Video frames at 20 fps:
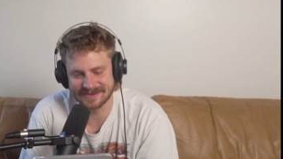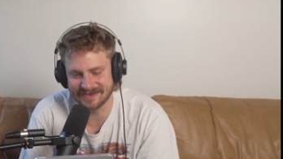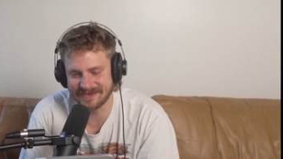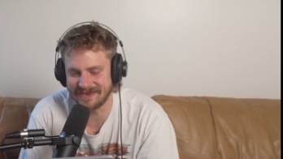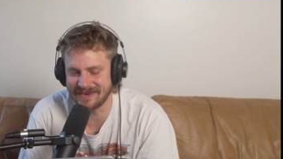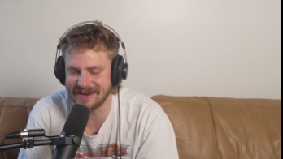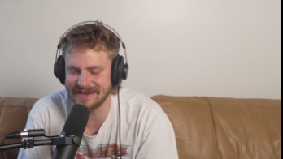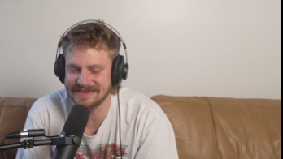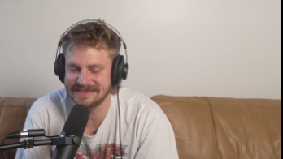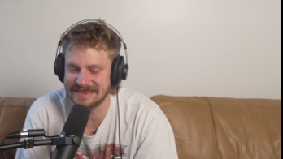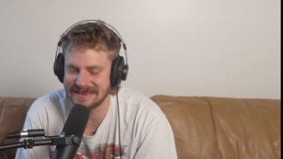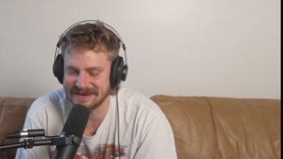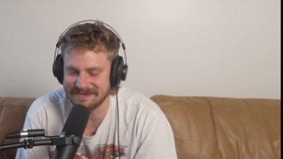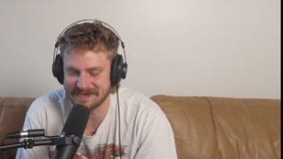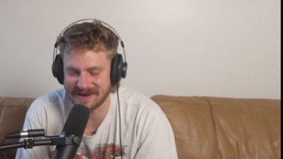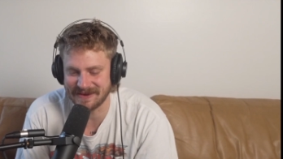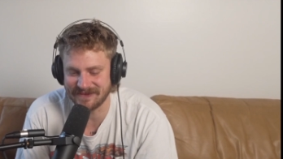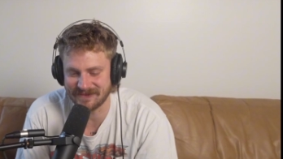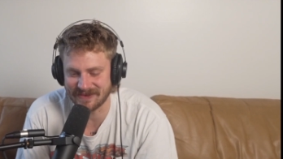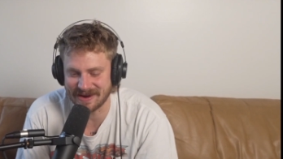One day,
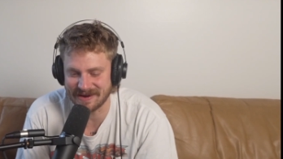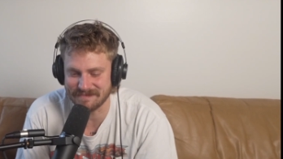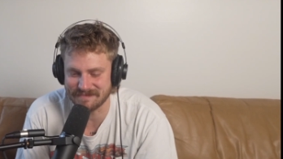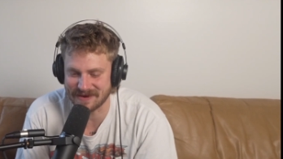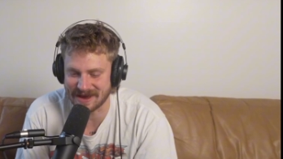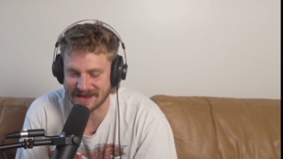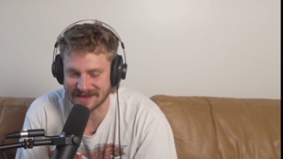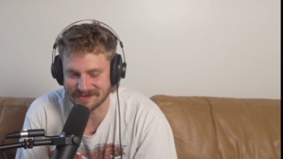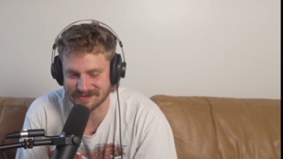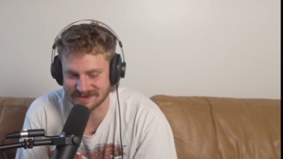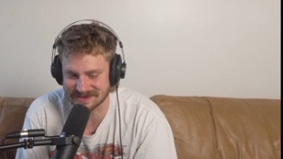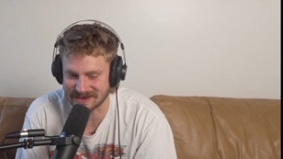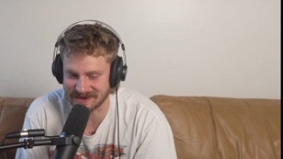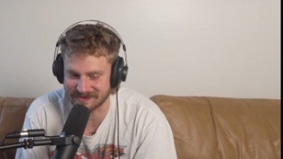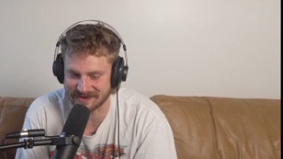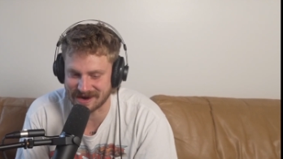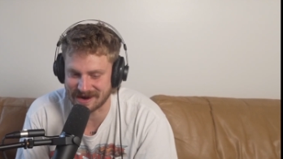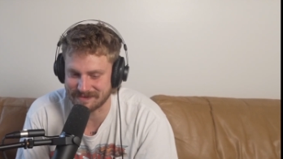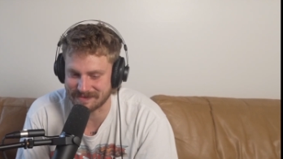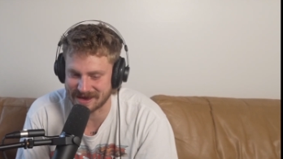my friend Beth was
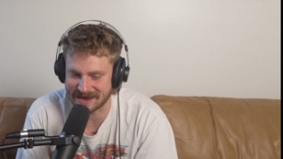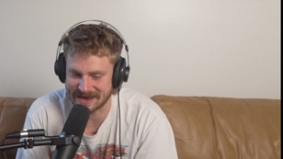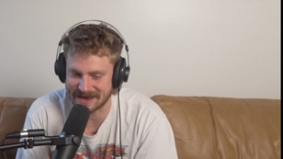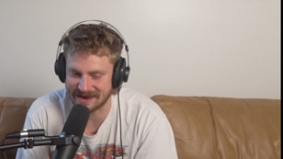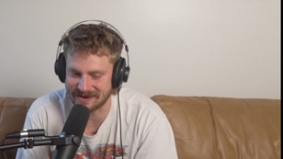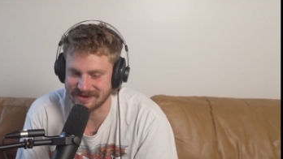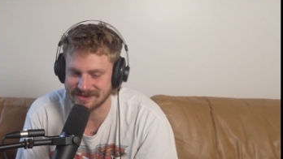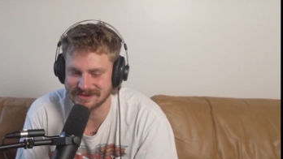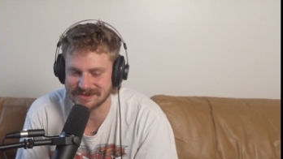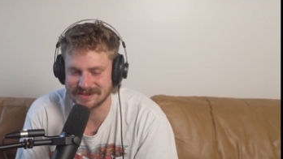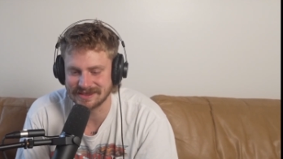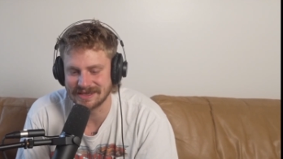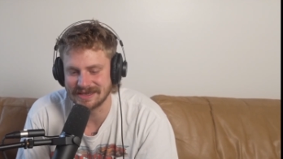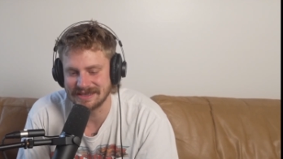over at my house.